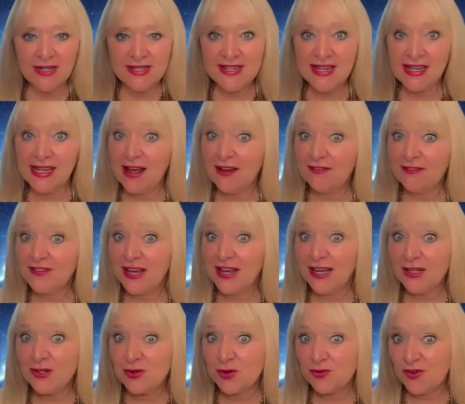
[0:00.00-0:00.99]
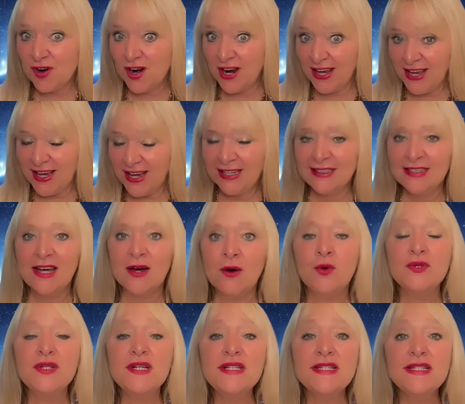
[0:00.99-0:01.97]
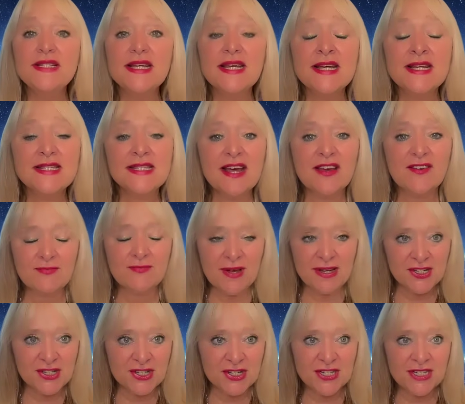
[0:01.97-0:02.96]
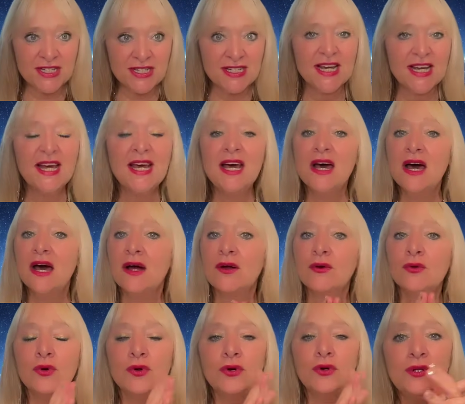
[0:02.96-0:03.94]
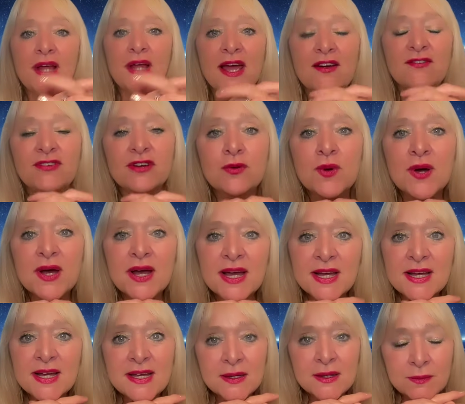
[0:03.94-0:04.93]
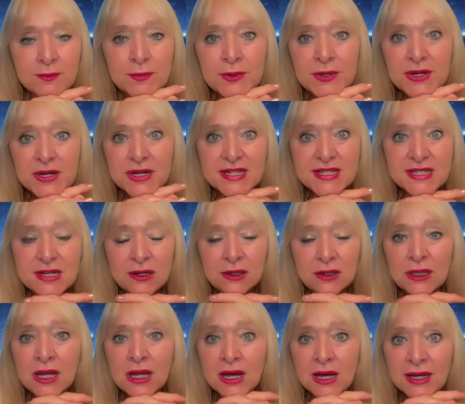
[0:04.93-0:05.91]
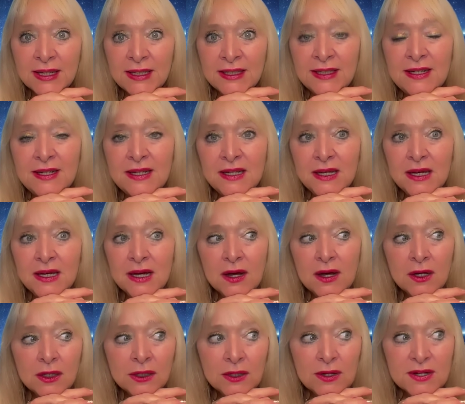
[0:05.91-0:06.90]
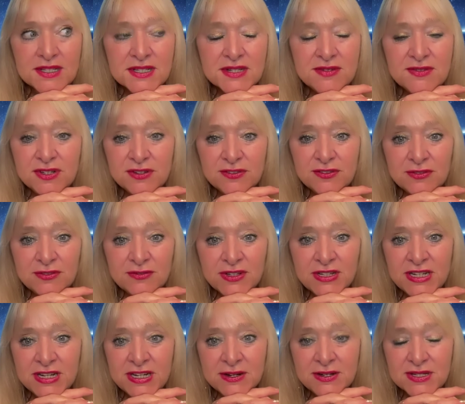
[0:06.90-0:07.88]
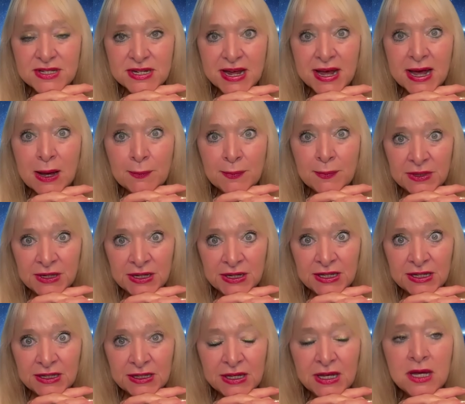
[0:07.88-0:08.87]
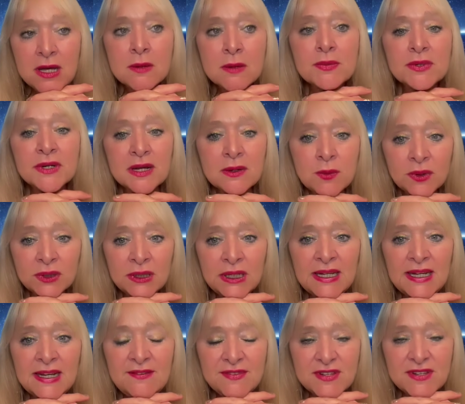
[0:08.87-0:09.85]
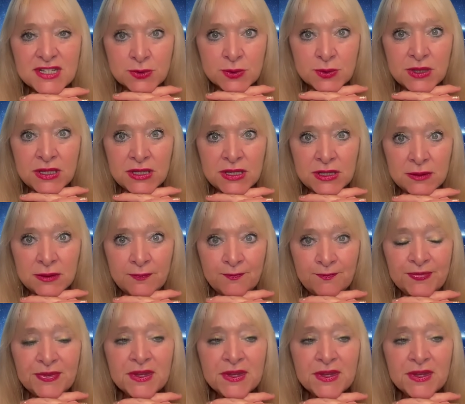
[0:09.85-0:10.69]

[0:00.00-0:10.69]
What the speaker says: Is it left hand or right hand? Now, all these things I've mentioned are all everywhere in books, online, on lots of different videos that are happening. But I want to leave this with you.